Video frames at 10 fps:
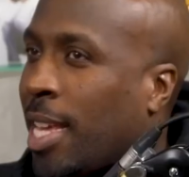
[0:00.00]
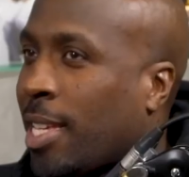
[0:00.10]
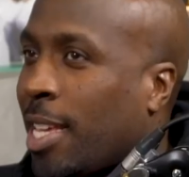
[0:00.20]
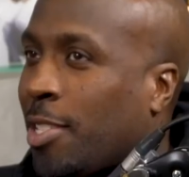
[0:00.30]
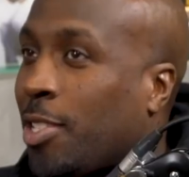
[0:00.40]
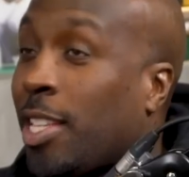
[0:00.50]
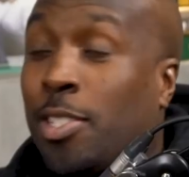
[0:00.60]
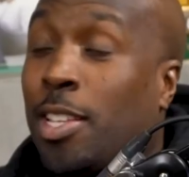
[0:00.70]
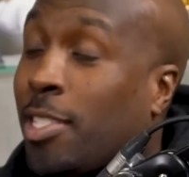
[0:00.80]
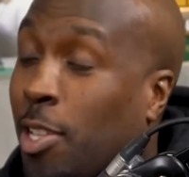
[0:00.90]
like it's
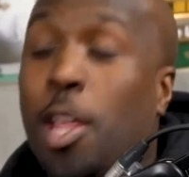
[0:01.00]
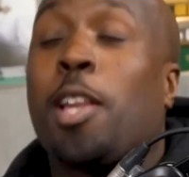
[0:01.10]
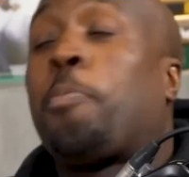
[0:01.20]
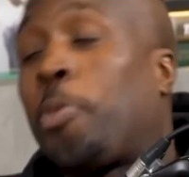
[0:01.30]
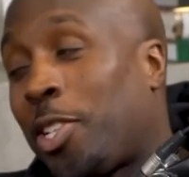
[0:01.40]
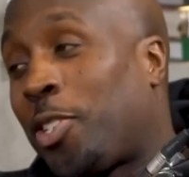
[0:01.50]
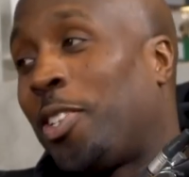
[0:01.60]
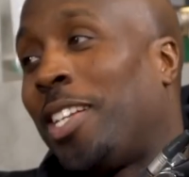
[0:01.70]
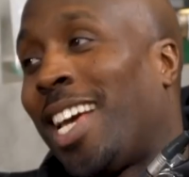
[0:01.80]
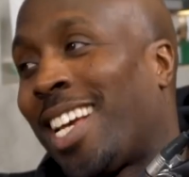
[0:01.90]
it's it's a lot of
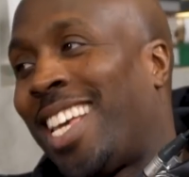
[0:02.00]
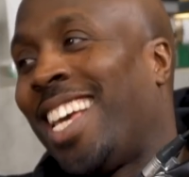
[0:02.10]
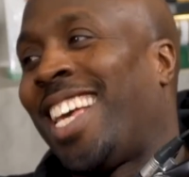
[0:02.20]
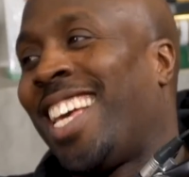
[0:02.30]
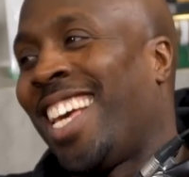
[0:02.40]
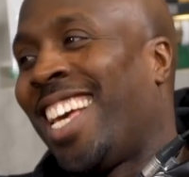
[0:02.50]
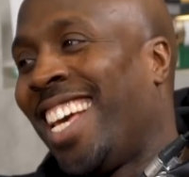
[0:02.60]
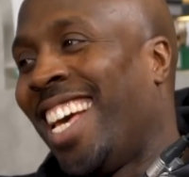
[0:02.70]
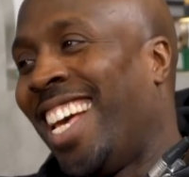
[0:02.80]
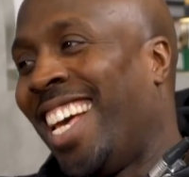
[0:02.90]
pressure. Like for sure,